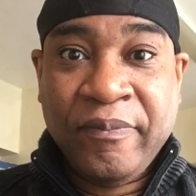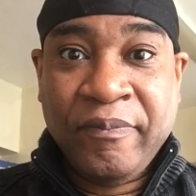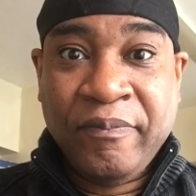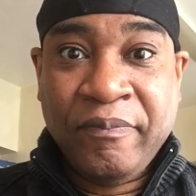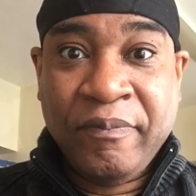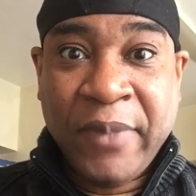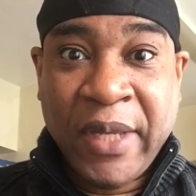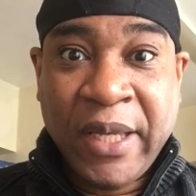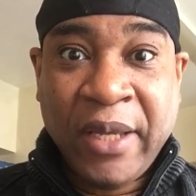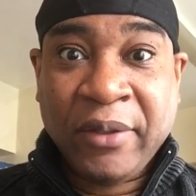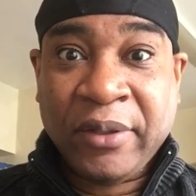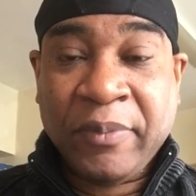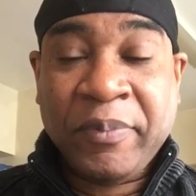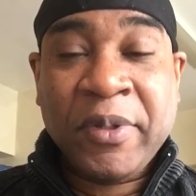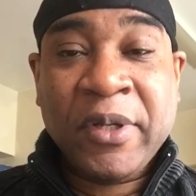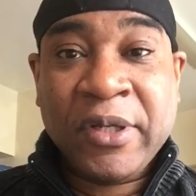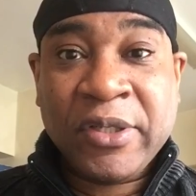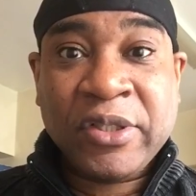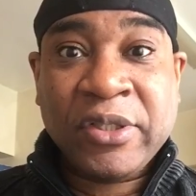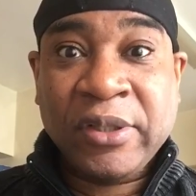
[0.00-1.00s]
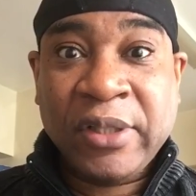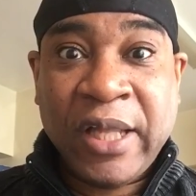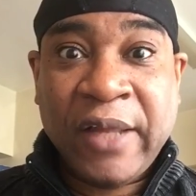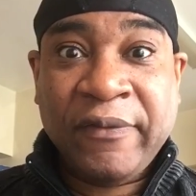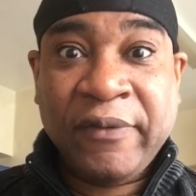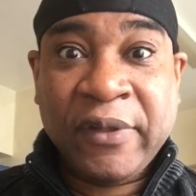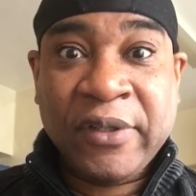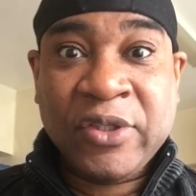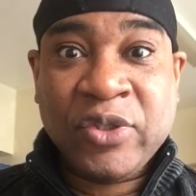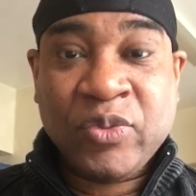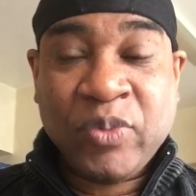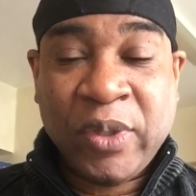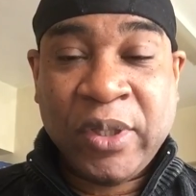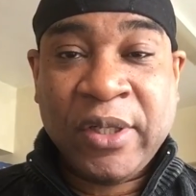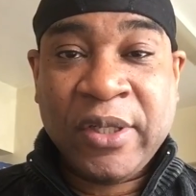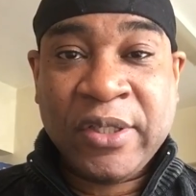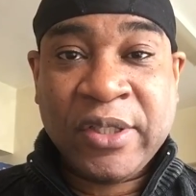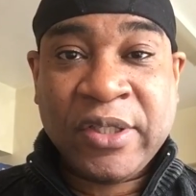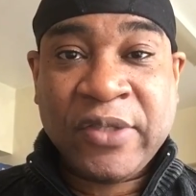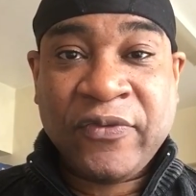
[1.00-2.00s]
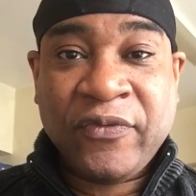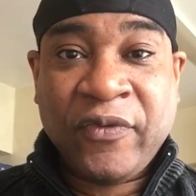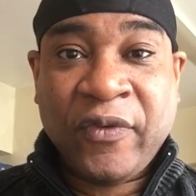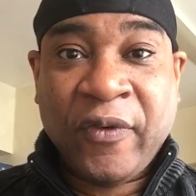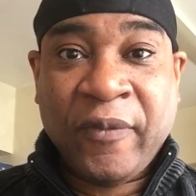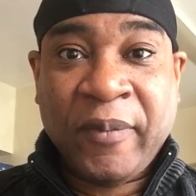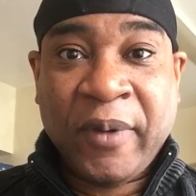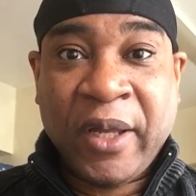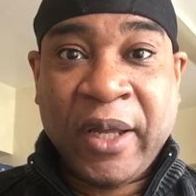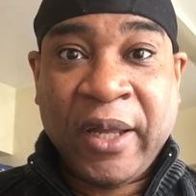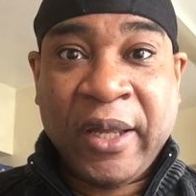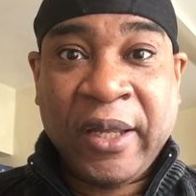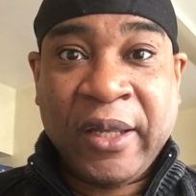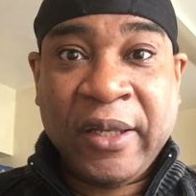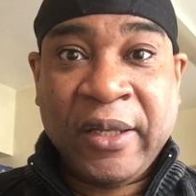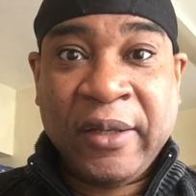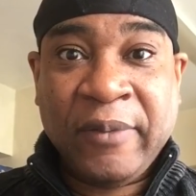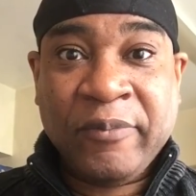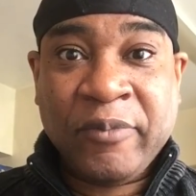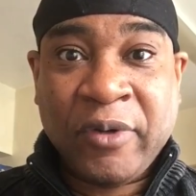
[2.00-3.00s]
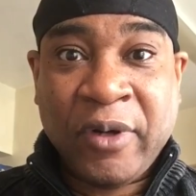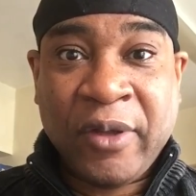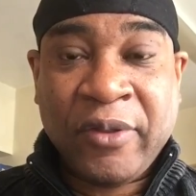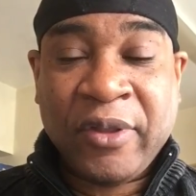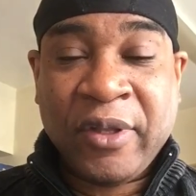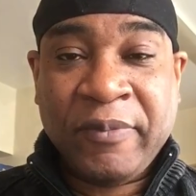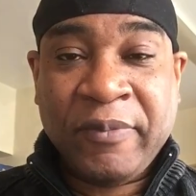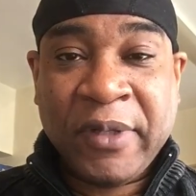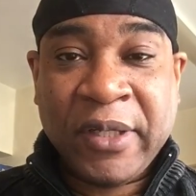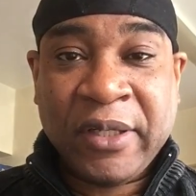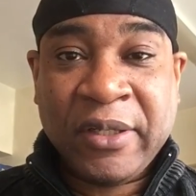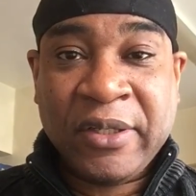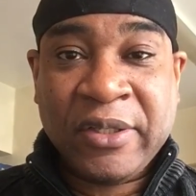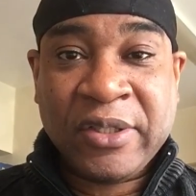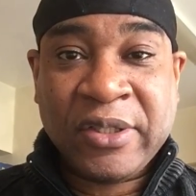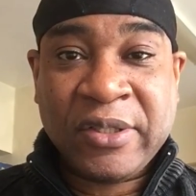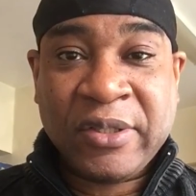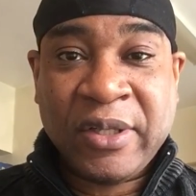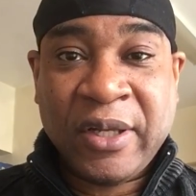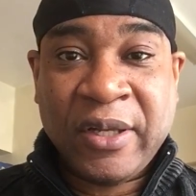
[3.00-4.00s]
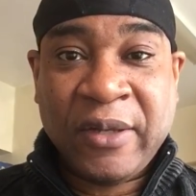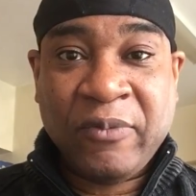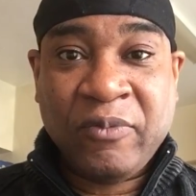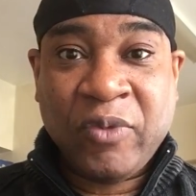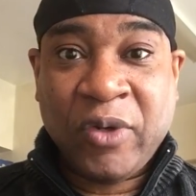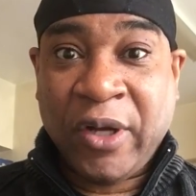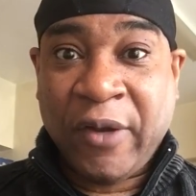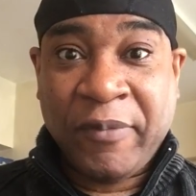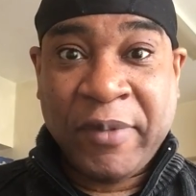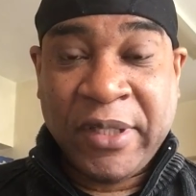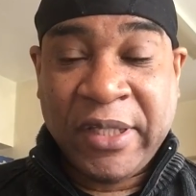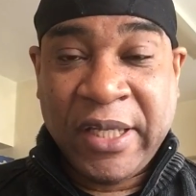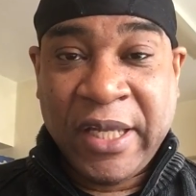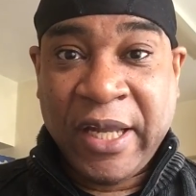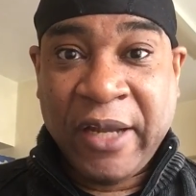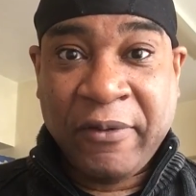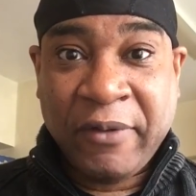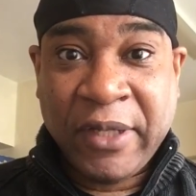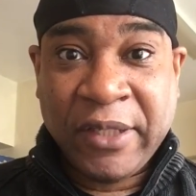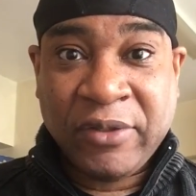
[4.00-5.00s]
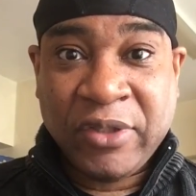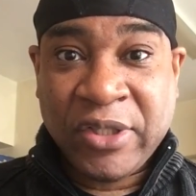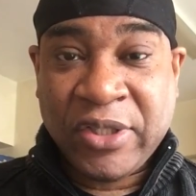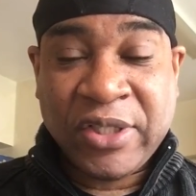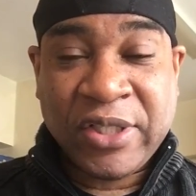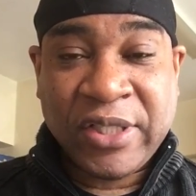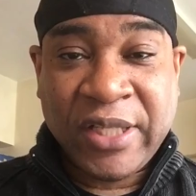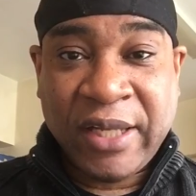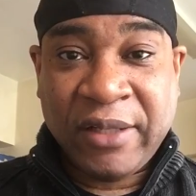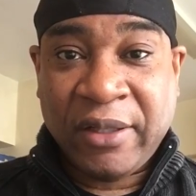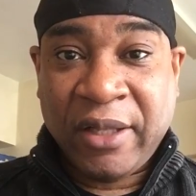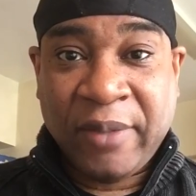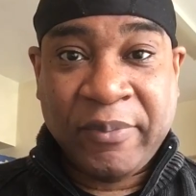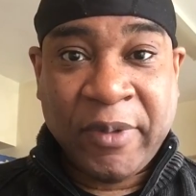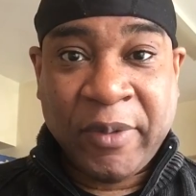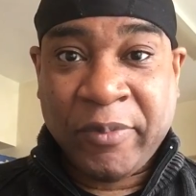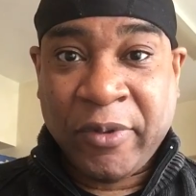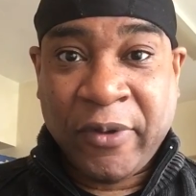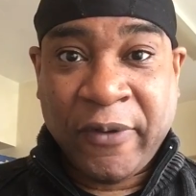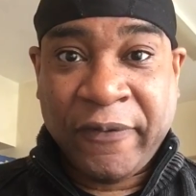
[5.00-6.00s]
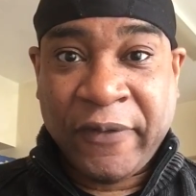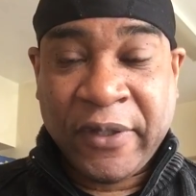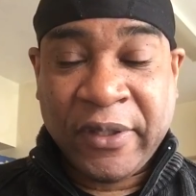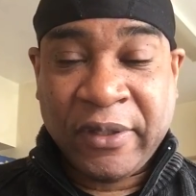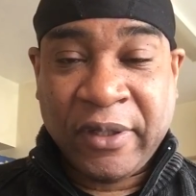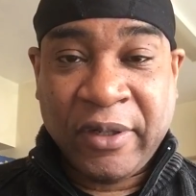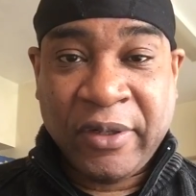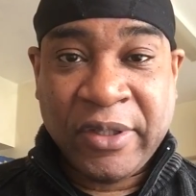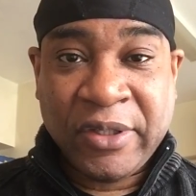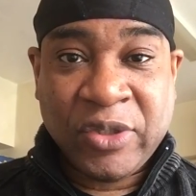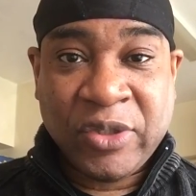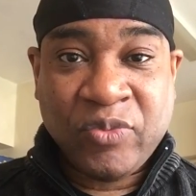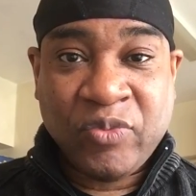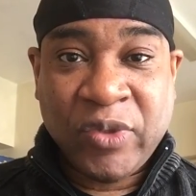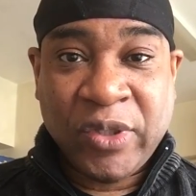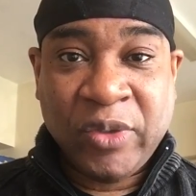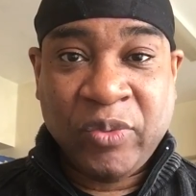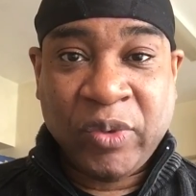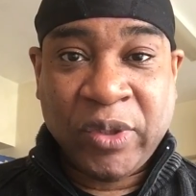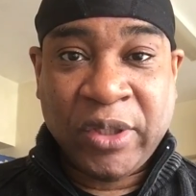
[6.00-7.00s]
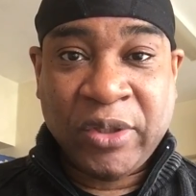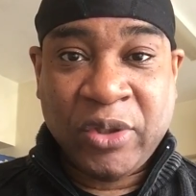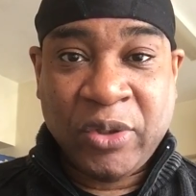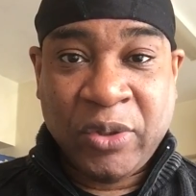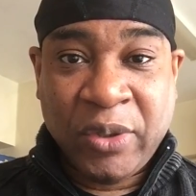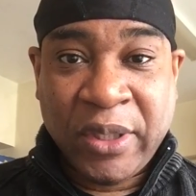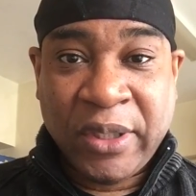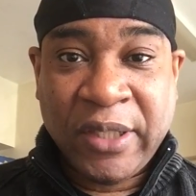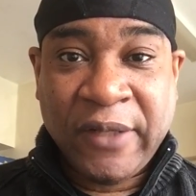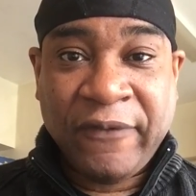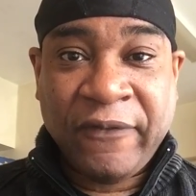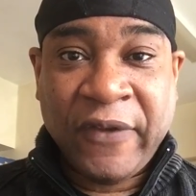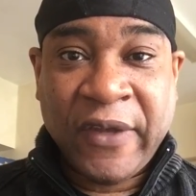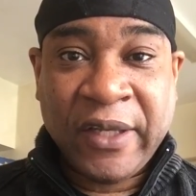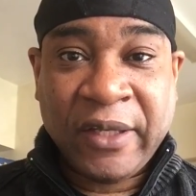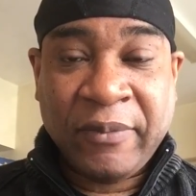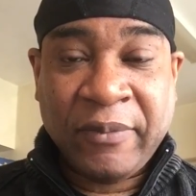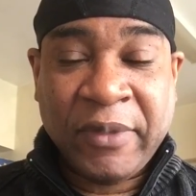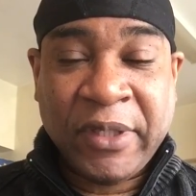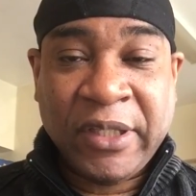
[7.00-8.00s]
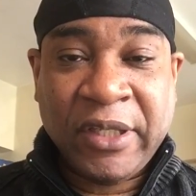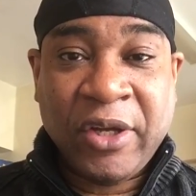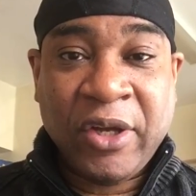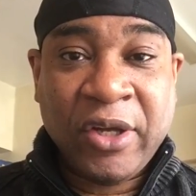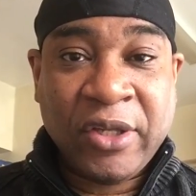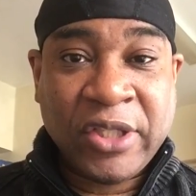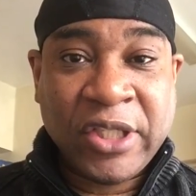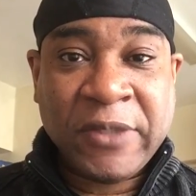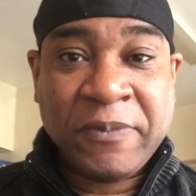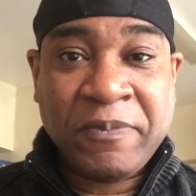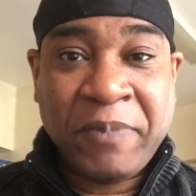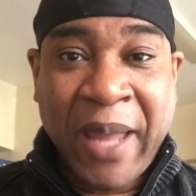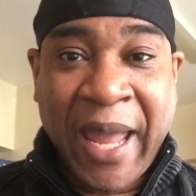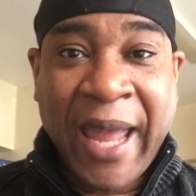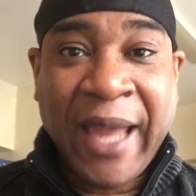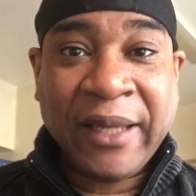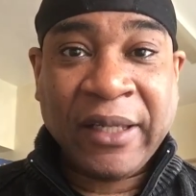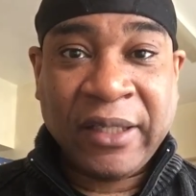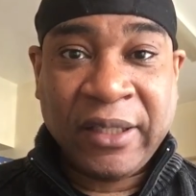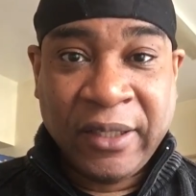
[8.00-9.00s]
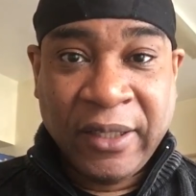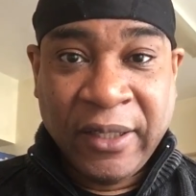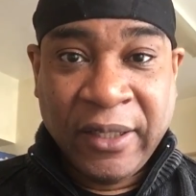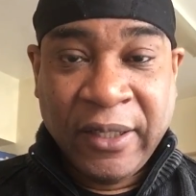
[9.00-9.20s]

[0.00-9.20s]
me on a personal level as well as for my brother because what I've been hearing doesn't sound like my brother. He doesn't really want to do anything. I mean, he hurt his back